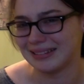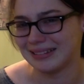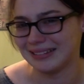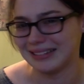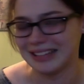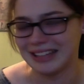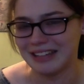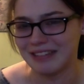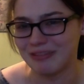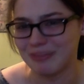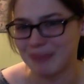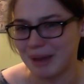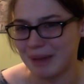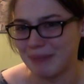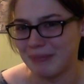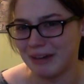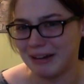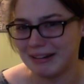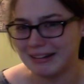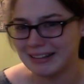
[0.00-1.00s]
leave my
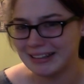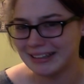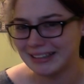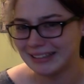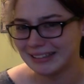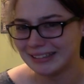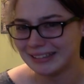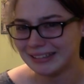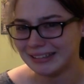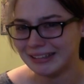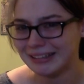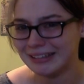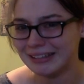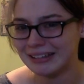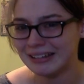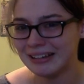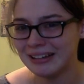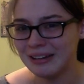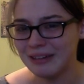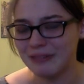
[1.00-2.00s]
body
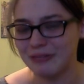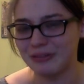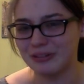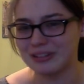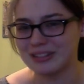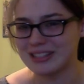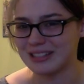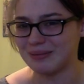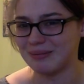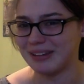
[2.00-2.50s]
for some,